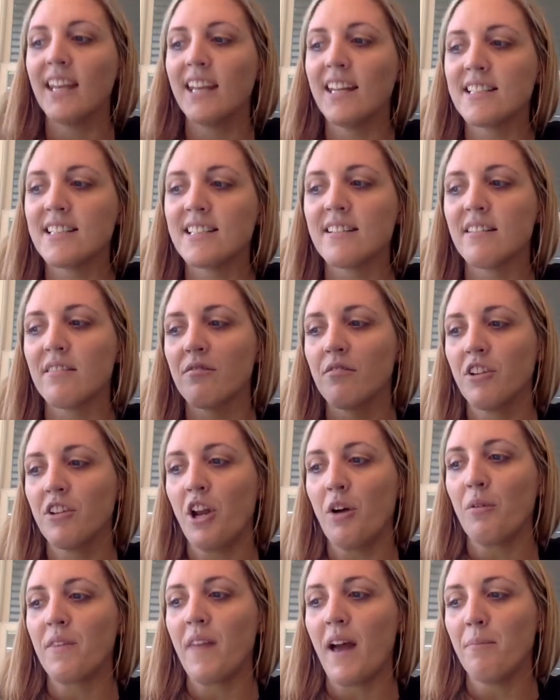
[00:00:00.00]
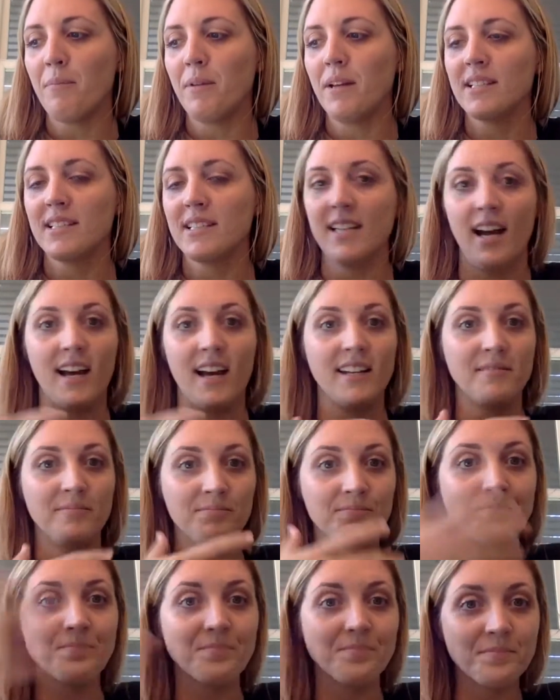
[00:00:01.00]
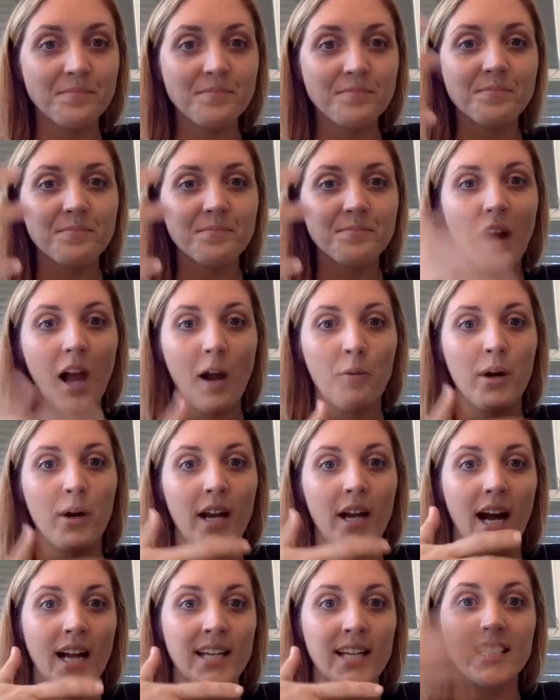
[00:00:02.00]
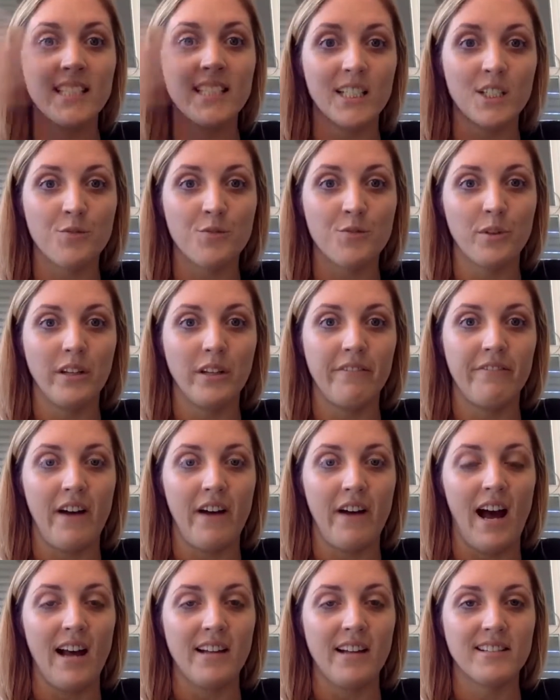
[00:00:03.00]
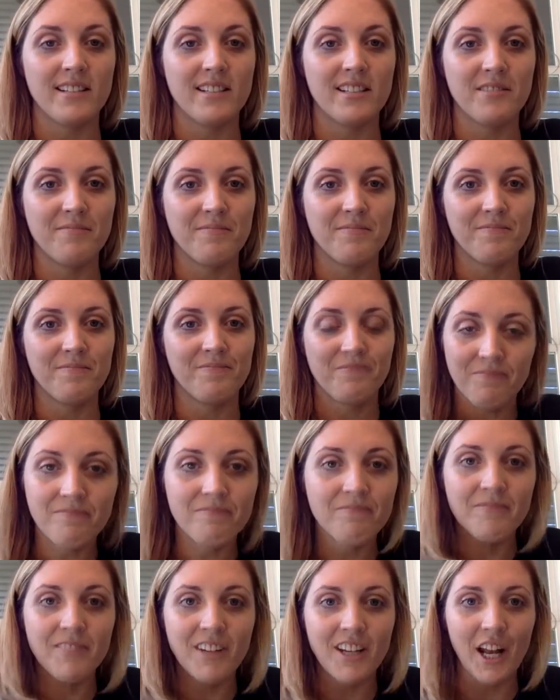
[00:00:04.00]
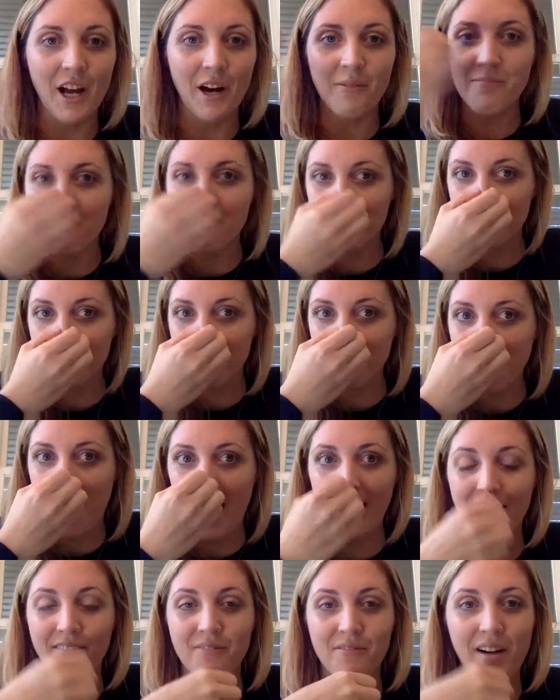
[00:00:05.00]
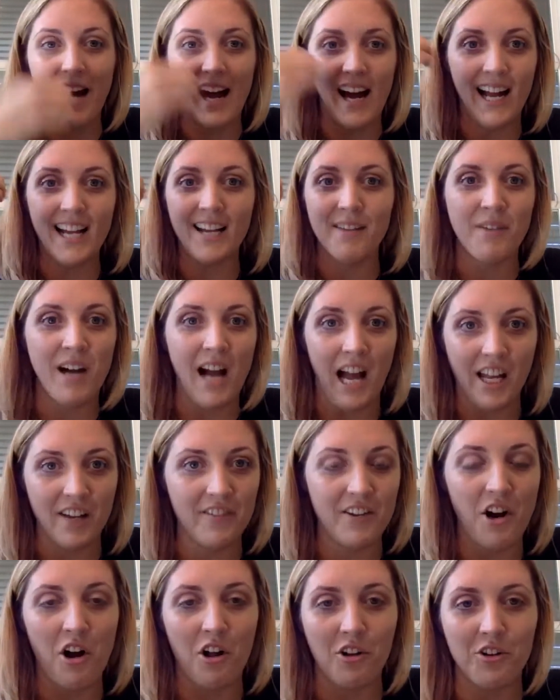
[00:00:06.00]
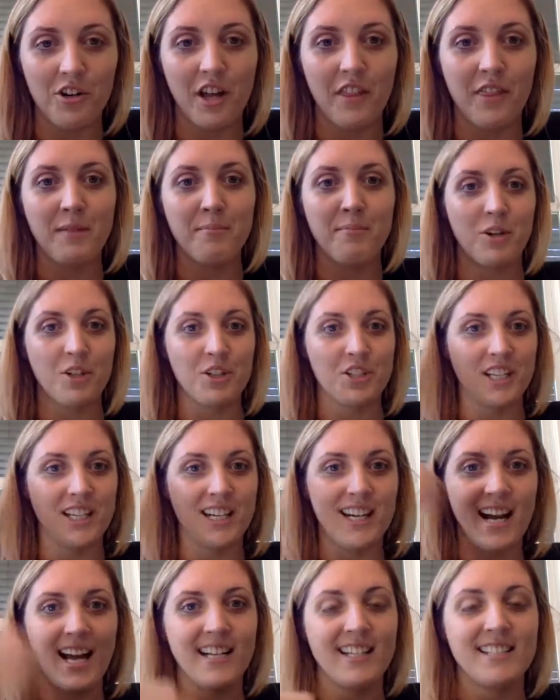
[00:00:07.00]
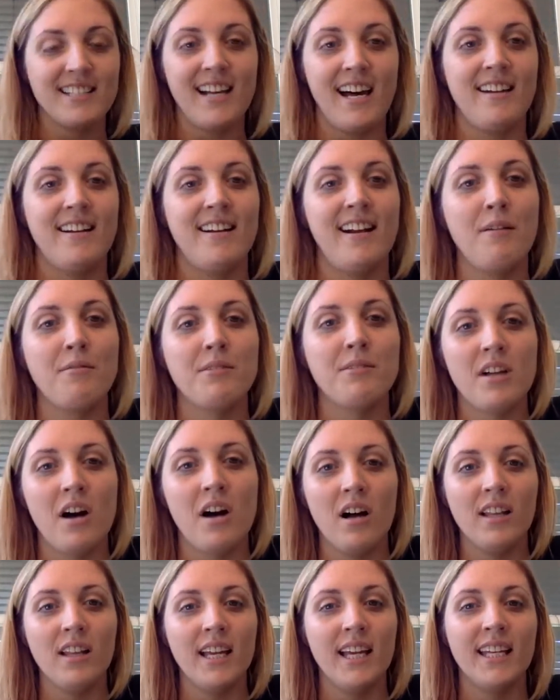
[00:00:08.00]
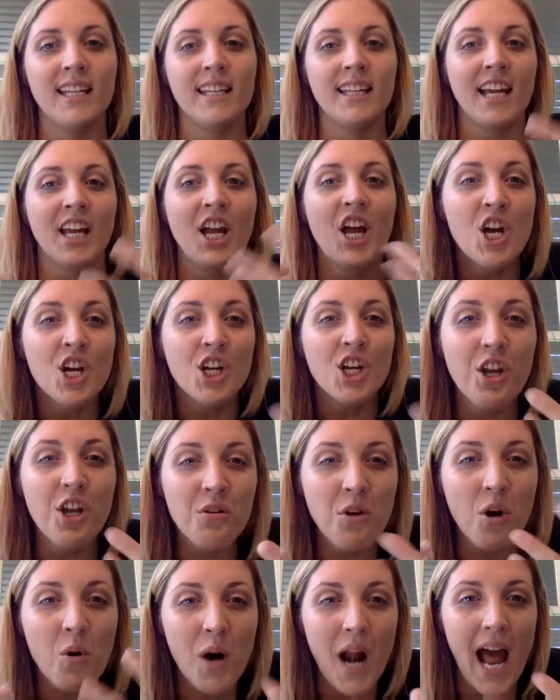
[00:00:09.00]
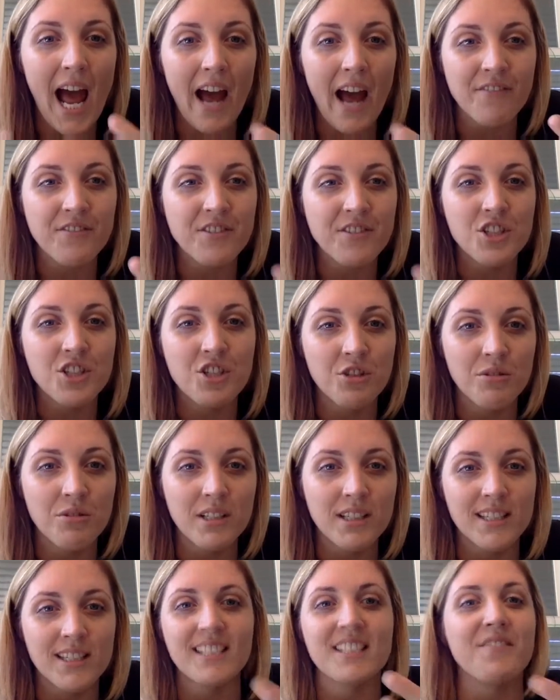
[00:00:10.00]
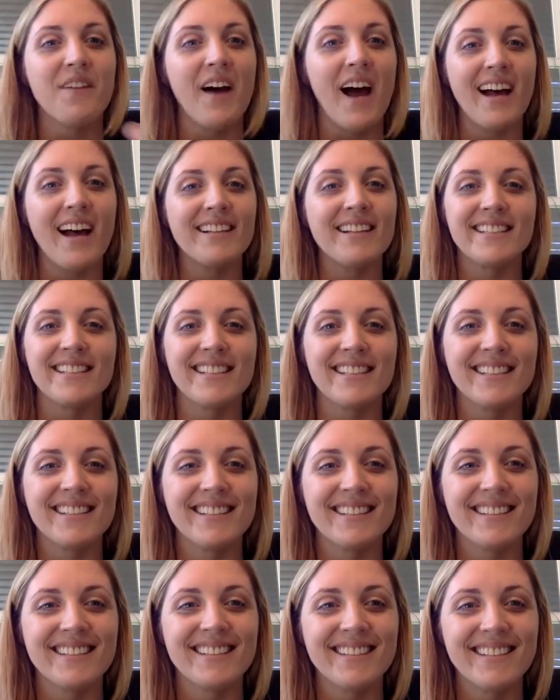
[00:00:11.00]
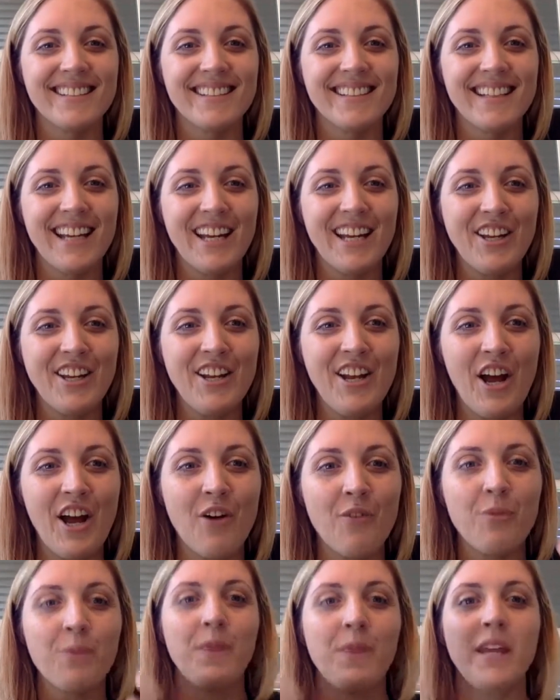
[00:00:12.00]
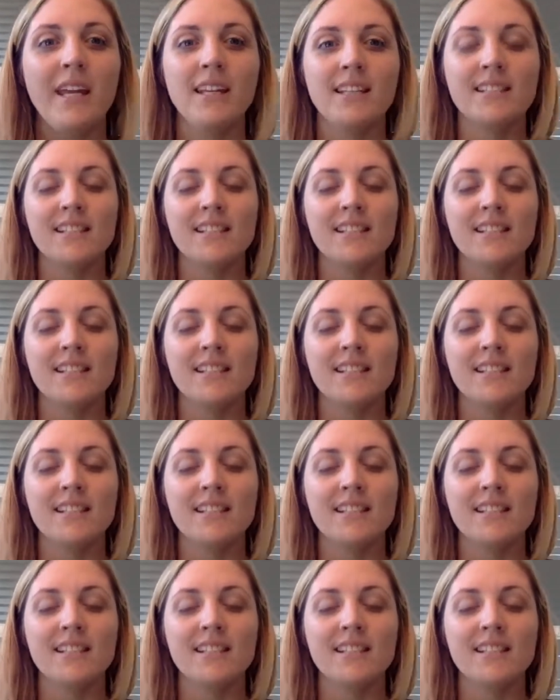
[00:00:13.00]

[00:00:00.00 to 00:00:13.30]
is, with that being said, I did this really fast. Right. I am kind of an all or nothing person, and I decided I was all in, and like, you don't have to do it this fast. Hold on, there's